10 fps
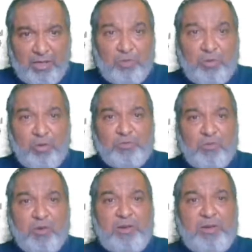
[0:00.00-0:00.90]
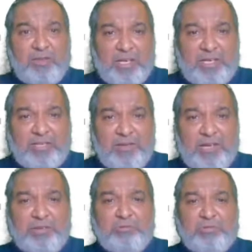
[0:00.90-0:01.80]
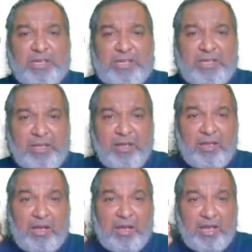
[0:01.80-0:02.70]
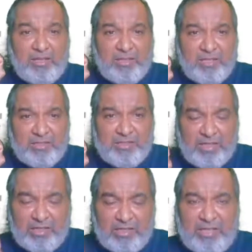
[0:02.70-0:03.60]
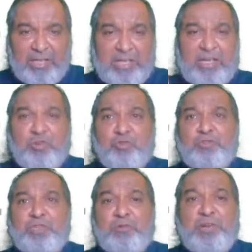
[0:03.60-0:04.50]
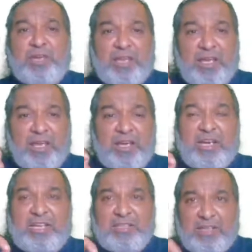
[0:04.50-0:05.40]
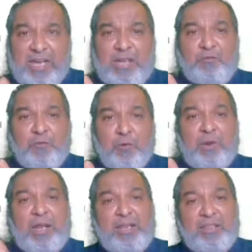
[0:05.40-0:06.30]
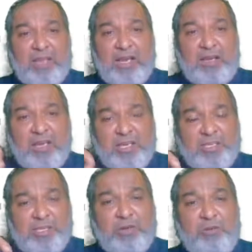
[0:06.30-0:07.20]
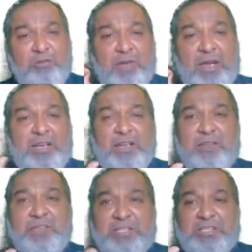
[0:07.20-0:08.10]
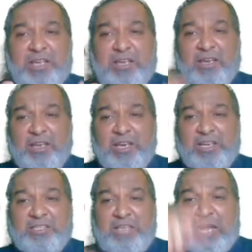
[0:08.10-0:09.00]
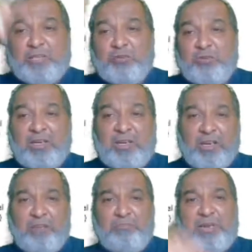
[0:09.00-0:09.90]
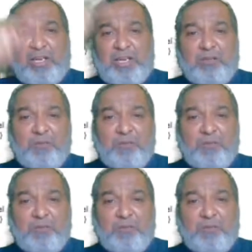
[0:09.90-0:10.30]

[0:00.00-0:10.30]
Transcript: close fold, 30 70 to 30, and 30 degree to 0 degree, it is a tight fold. And in that 0 to 5 degree which is there, it is isoclinal. Completely the